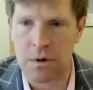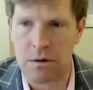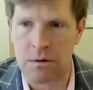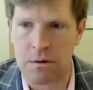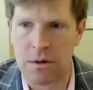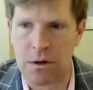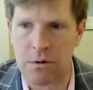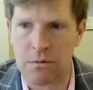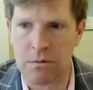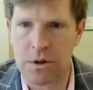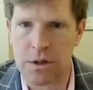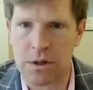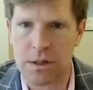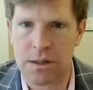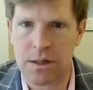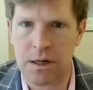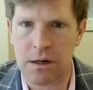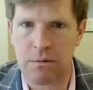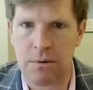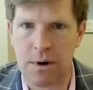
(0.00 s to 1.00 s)
don't just
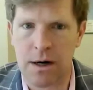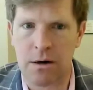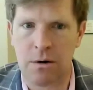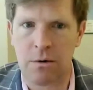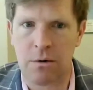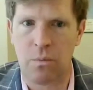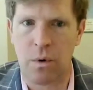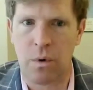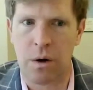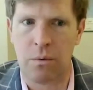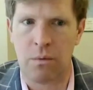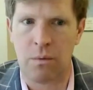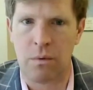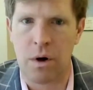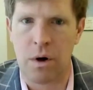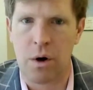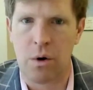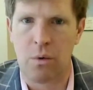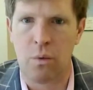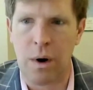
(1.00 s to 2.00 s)
sit around and
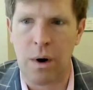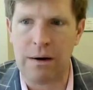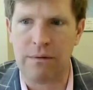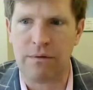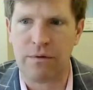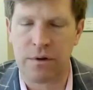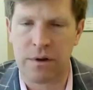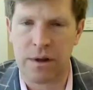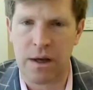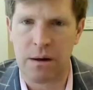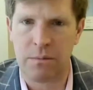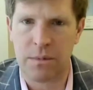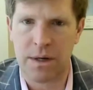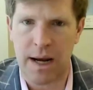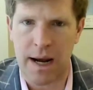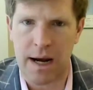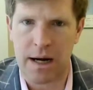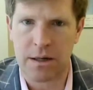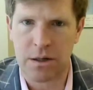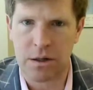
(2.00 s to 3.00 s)
wait for them to
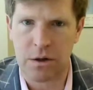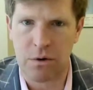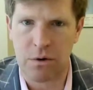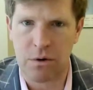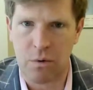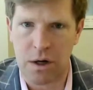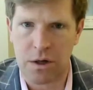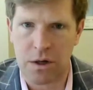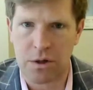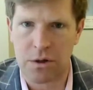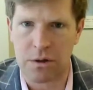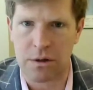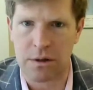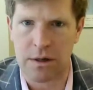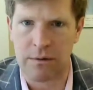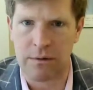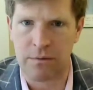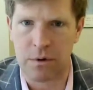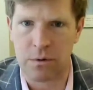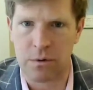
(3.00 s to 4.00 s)
ask you questions.
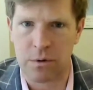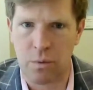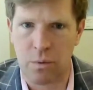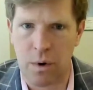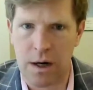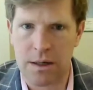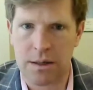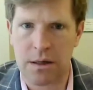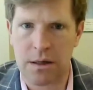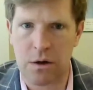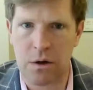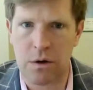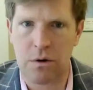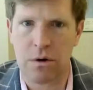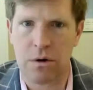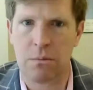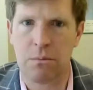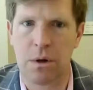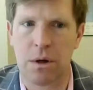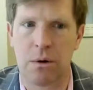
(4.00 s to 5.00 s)
If there's ways that you
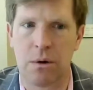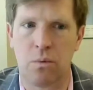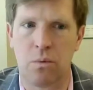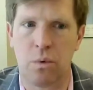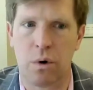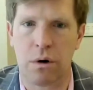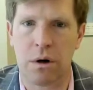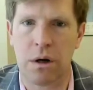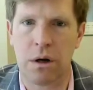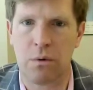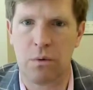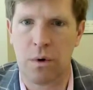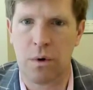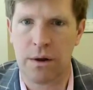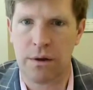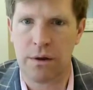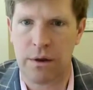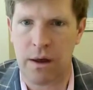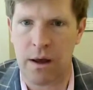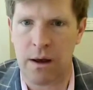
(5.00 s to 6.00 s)
can be working
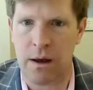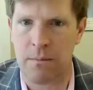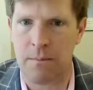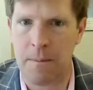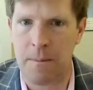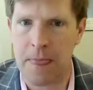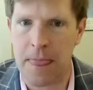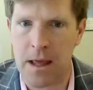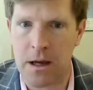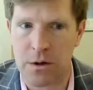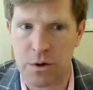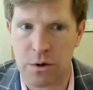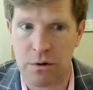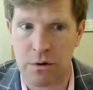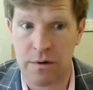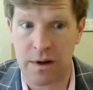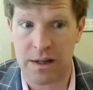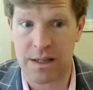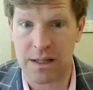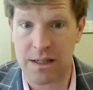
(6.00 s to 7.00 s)
with them sort of
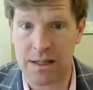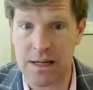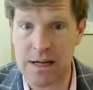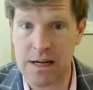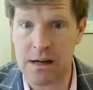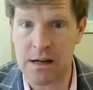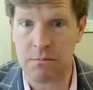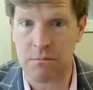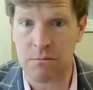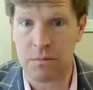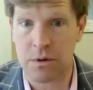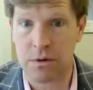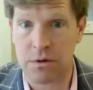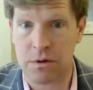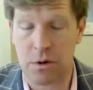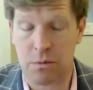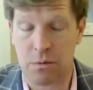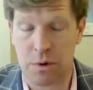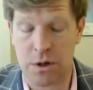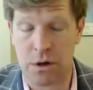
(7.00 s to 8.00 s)
as a team
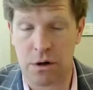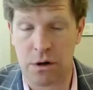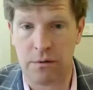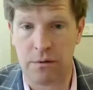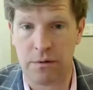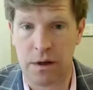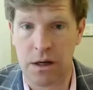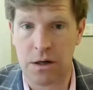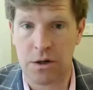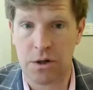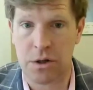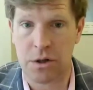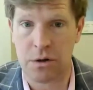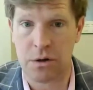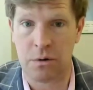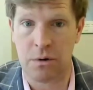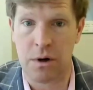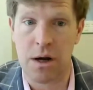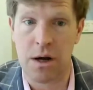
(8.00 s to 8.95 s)
to resolve the issue,